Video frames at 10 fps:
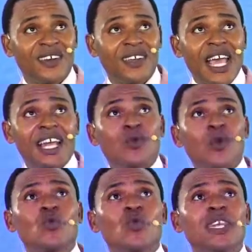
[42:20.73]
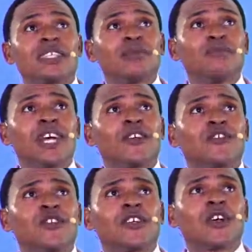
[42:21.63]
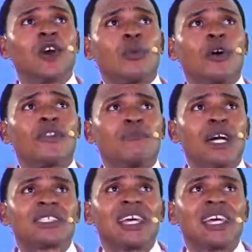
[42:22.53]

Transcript: Anyone who eats the bread or drink the cup of the master